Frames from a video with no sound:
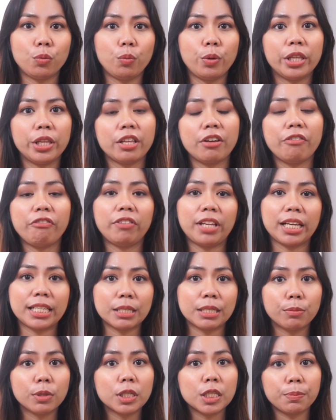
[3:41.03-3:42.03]
with a
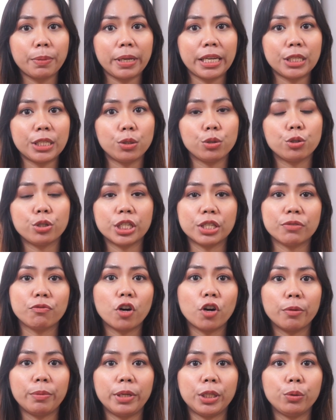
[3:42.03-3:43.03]
flexible space to
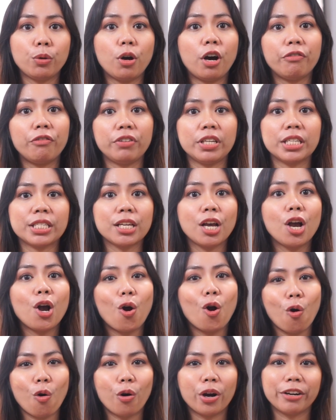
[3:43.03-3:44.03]
transform into office
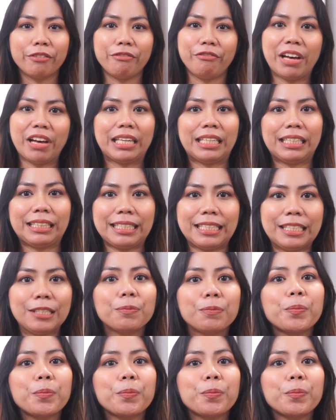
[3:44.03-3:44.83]
or vanity.